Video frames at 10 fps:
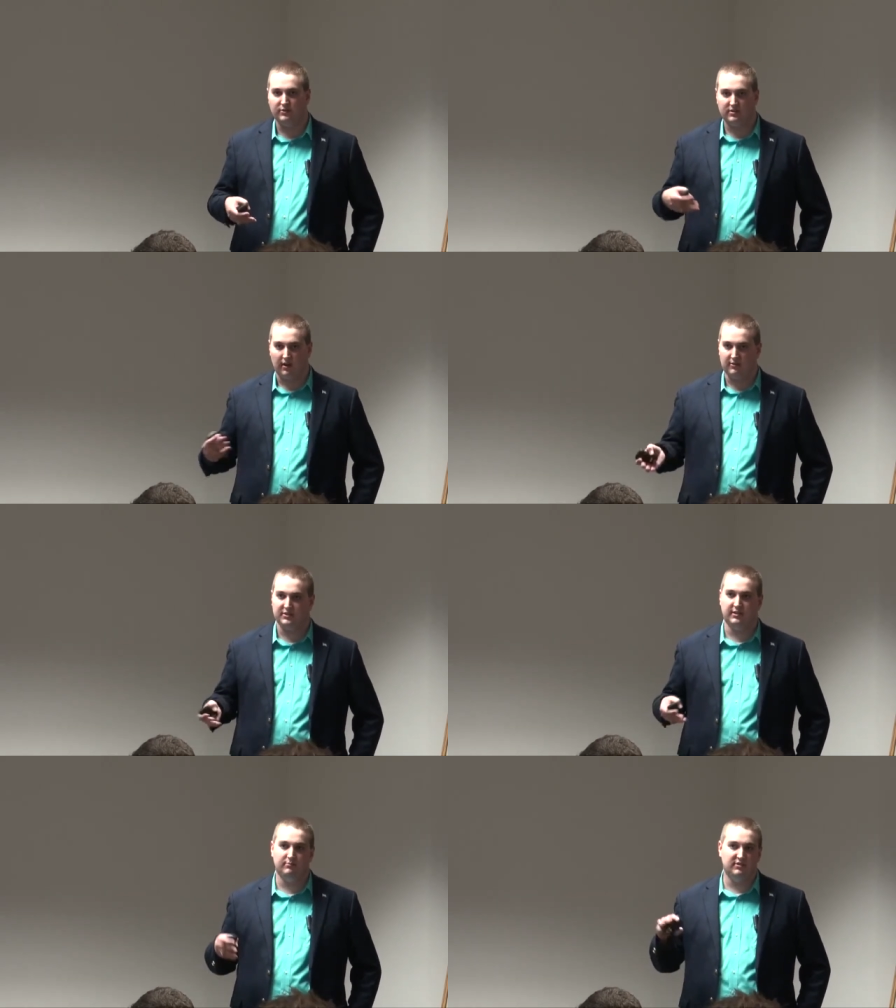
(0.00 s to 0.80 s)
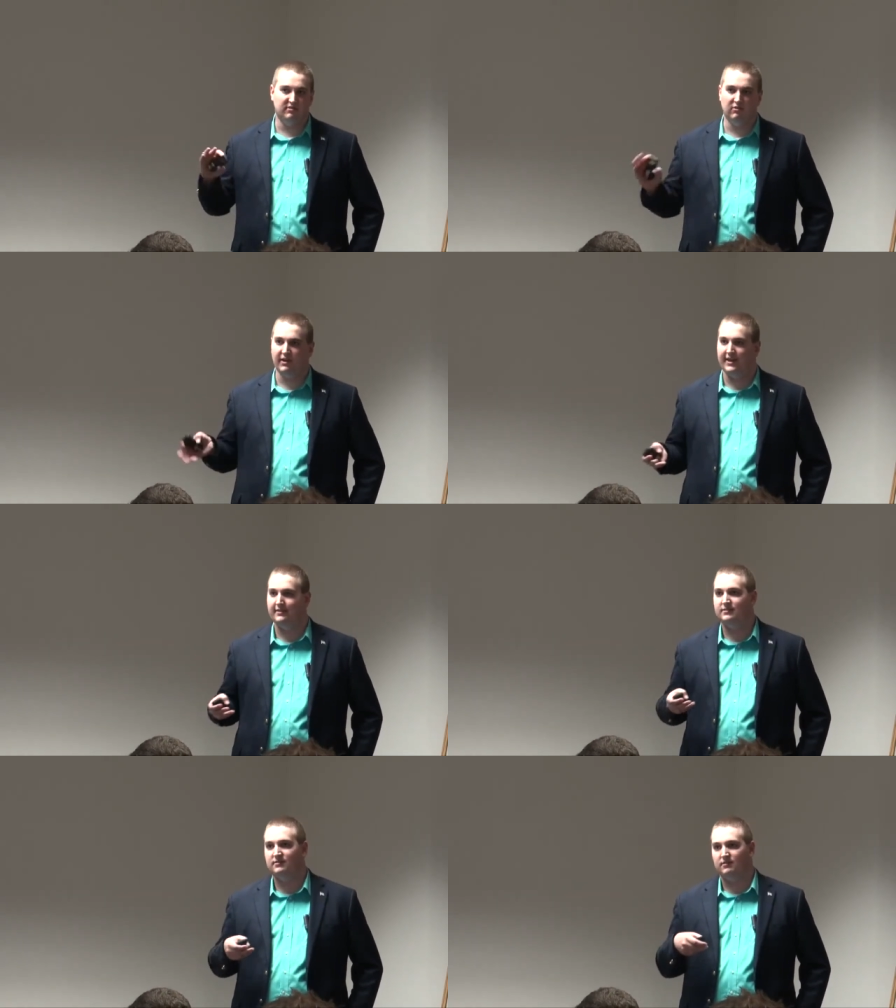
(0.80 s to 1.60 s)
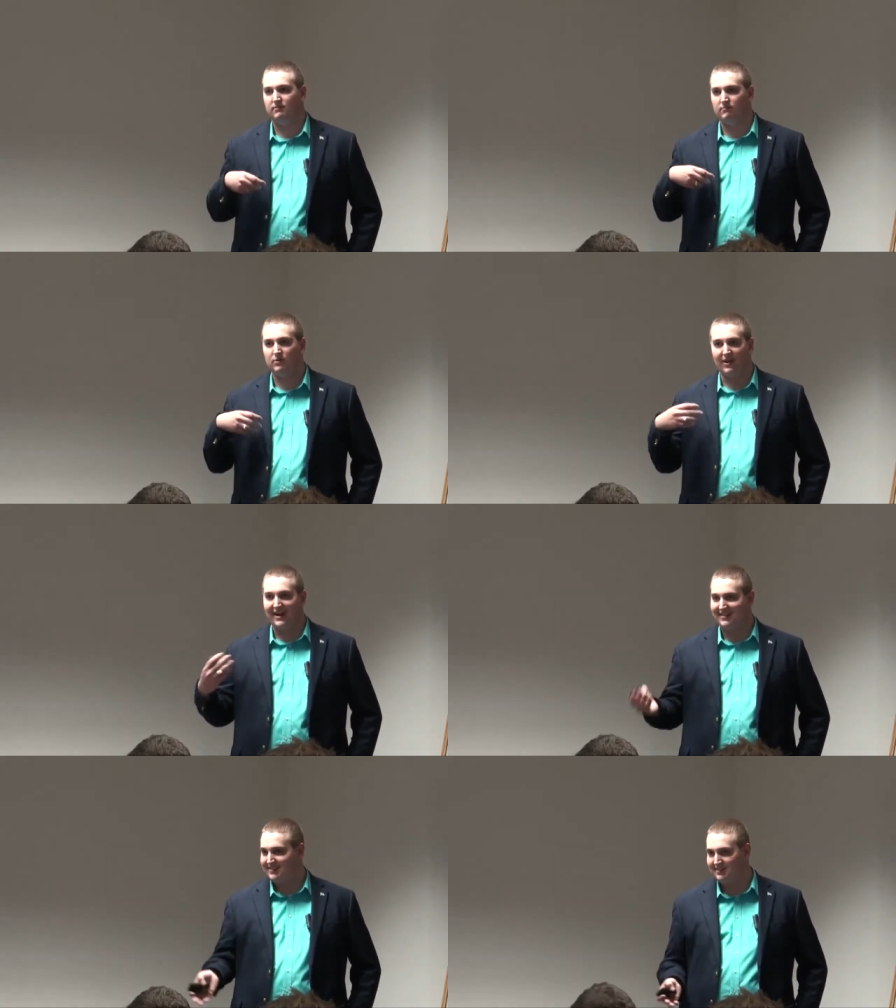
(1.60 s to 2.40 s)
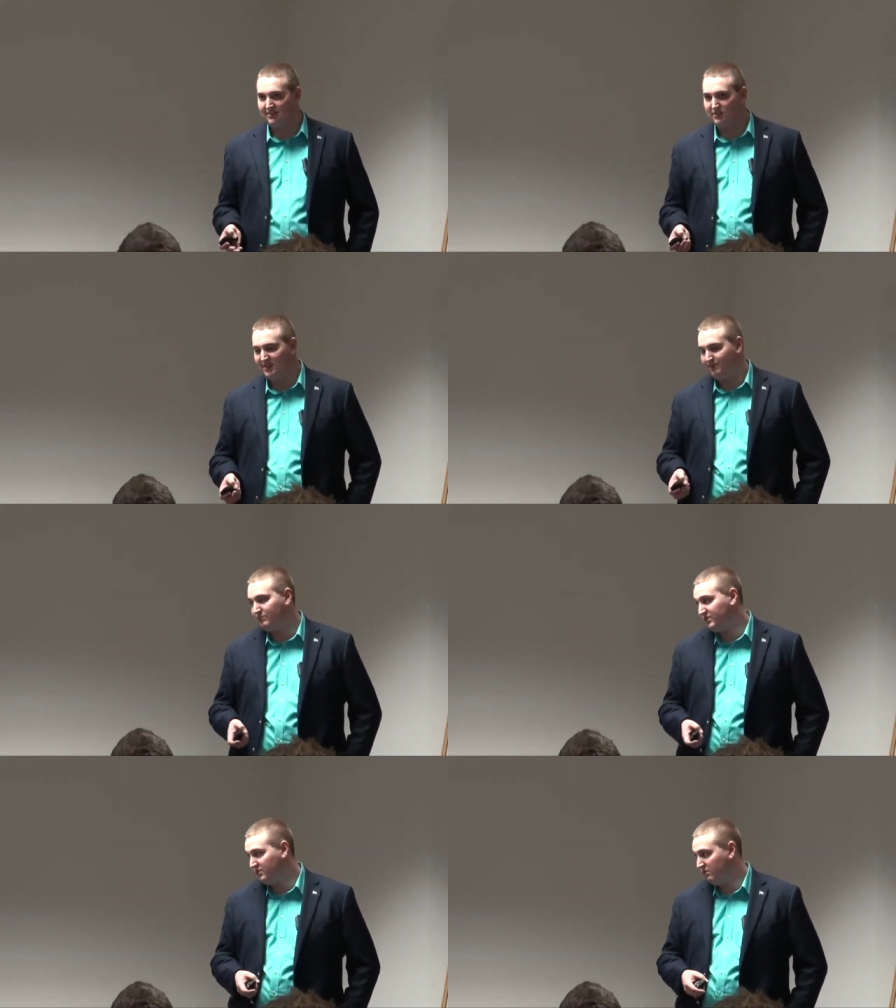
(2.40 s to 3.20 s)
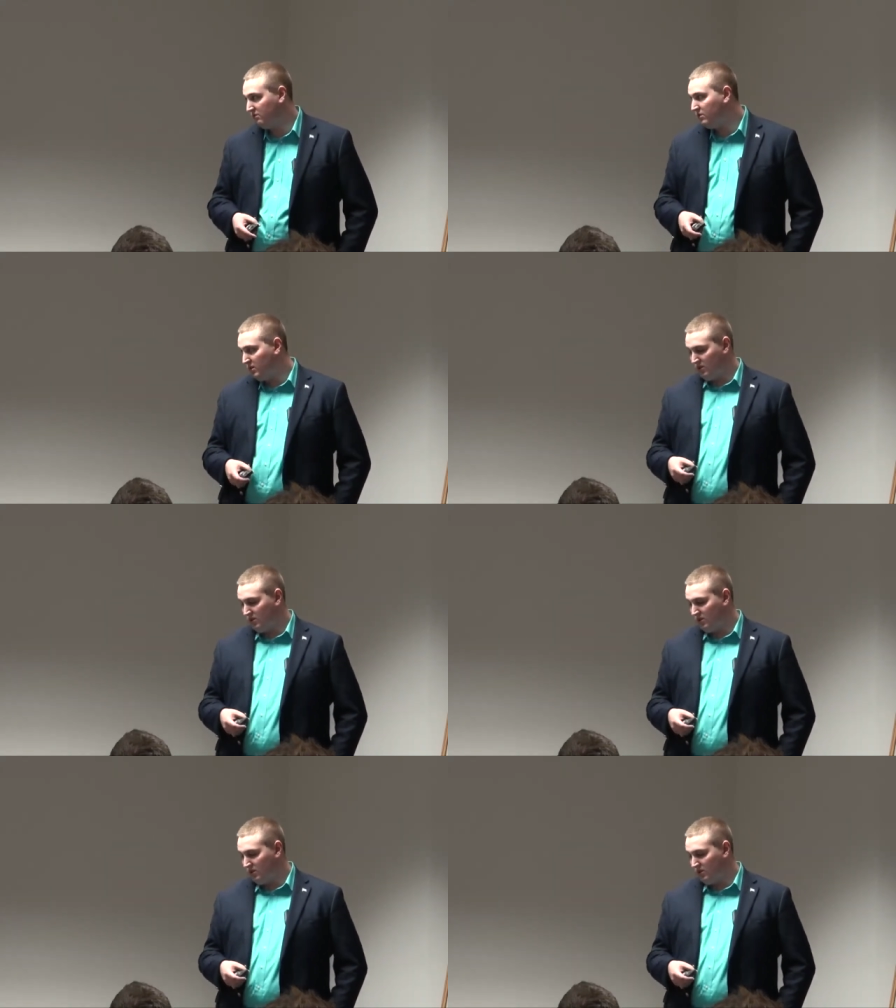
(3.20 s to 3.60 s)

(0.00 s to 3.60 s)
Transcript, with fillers: your scholarships and grants and grad assistantships and